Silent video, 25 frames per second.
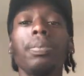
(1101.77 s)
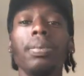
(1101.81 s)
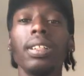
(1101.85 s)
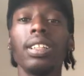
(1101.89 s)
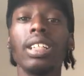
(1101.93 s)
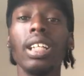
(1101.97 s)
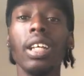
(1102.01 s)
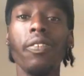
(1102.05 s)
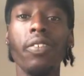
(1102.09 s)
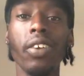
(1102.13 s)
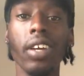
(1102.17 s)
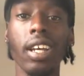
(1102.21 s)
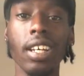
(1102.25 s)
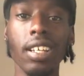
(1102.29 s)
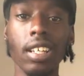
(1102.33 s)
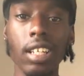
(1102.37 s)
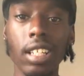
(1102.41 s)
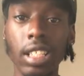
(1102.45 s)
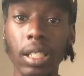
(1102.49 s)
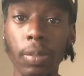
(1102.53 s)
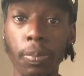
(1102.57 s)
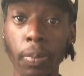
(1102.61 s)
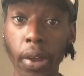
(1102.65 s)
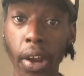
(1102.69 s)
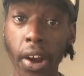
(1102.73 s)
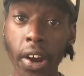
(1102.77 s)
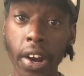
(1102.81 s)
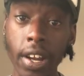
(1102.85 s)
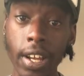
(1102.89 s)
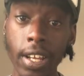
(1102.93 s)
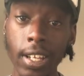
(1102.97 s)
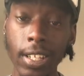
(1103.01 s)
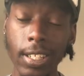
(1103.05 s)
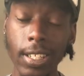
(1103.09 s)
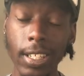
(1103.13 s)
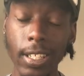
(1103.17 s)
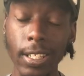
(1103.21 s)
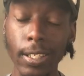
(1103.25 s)
specific
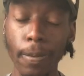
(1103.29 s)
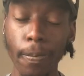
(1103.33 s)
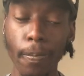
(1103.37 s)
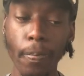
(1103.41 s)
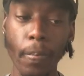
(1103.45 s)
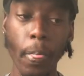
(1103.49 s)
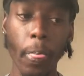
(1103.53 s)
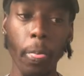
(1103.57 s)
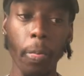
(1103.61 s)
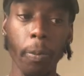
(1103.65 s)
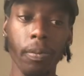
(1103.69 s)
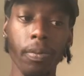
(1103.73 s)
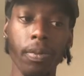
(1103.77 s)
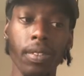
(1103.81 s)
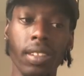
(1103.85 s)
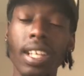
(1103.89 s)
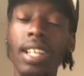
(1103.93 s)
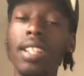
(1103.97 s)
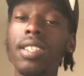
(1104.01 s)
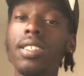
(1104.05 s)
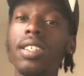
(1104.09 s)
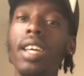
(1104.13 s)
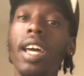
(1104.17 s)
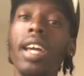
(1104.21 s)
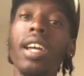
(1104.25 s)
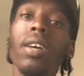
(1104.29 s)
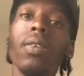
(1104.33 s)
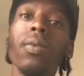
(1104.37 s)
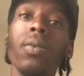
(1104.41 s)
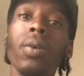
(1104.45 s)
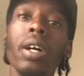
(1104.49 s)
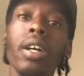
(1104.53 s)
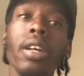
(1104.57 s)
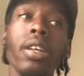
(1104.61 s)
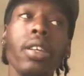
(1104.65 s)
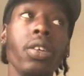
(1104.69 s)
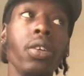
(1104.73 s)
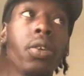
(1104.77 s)
experience, then take
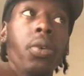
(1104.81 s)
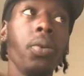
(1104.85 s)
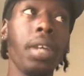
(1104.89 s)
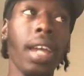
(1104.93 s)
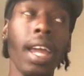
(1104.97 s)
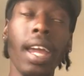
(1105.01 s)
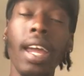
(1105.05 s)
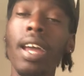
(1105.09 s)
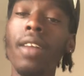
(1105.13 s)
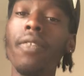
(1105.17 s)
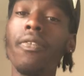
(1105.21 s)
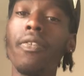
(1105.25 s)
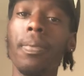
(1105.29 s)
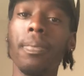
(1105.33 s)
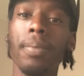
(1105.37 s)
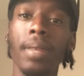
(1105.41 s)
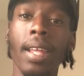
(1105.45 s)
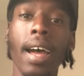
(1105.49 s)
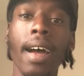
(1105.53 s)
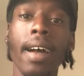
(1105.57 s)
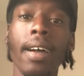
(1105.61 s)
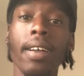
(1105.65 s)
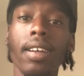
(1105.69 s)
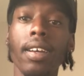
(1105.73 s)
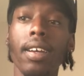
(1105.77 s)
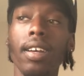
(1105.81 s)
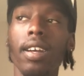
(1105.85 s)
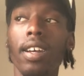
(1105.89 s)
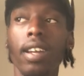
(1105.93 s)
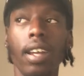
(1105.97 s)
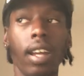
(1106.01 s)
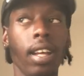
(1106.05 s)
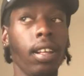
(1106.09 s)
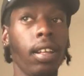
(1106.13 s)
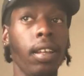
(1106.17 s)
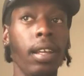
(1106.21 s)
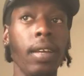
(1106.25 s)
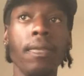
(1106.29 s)
what you can from that
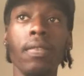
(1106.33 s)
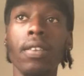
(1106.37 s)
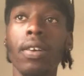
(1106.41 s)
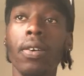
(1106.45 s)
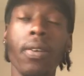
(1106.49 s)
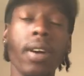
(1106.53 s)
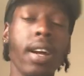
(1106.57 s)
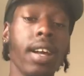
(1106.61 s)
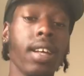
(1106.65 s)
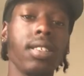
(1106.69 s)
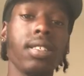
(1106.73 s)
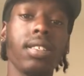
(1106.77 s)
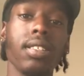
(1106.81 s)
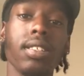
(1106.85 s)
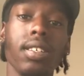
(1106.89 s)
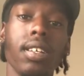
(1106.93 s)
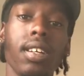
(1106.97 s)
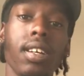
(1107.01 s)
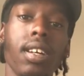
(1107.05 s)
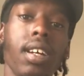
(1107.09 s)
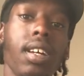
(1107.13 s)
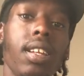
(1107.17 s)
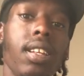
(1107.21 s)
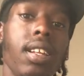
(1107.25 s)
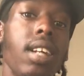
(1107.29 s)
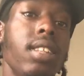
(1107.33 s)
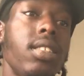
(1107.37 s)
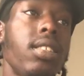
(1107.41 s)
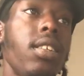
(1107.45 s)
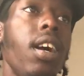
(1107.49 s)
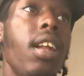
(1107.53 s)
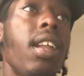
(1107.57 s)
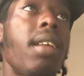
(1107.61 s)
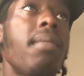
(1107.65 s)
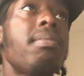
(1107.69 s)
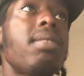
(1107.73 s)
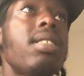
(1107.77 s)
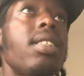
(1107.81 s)
and leave the rest. That's
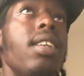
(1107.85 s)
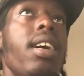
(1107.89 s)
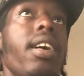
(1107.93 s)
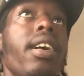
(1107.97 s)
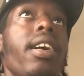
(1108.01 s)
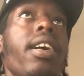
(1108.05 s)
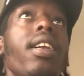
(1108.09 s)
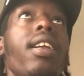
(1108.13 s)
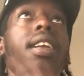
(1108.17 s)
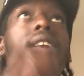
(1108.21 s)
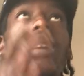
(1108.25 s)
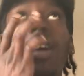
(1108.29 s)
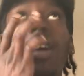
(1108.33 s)
all I'm saying.